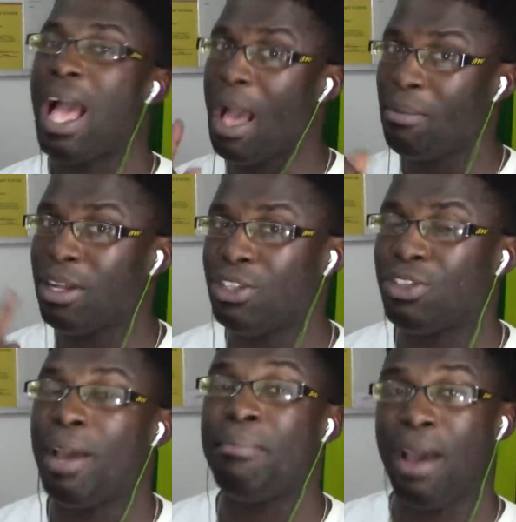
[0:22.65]
I'm going to
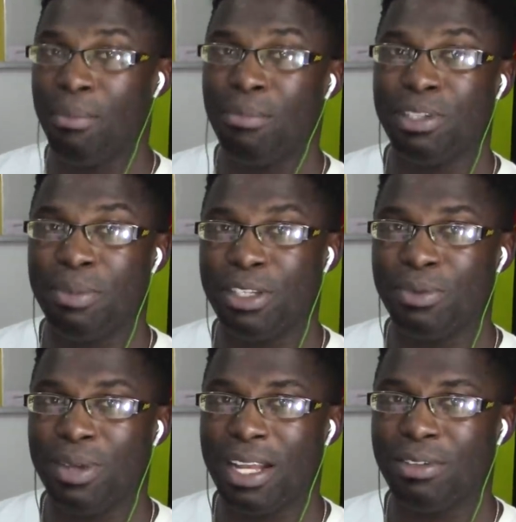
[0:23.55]
try my utmost best
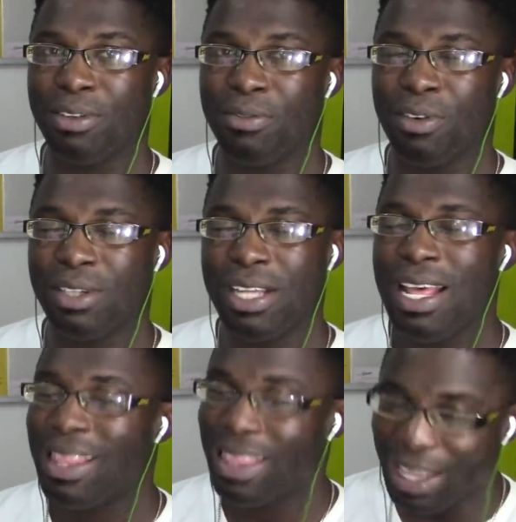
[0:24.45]
to react to it, of course.
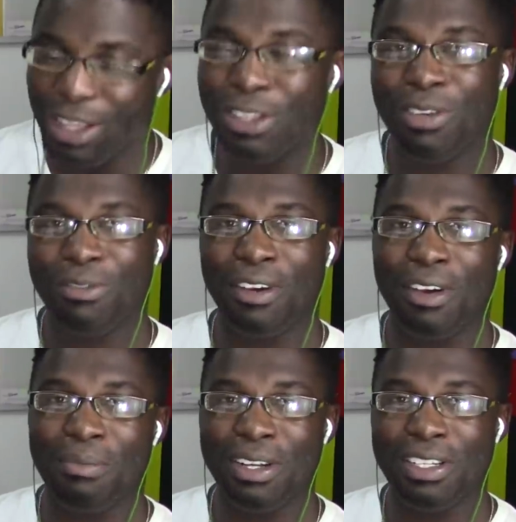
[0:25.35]
Thank you so
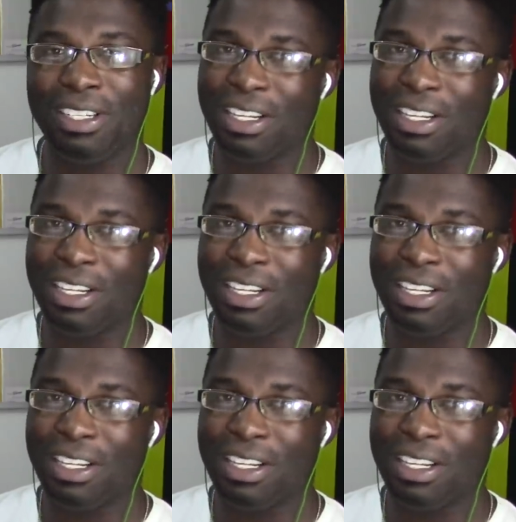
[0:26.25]
very much.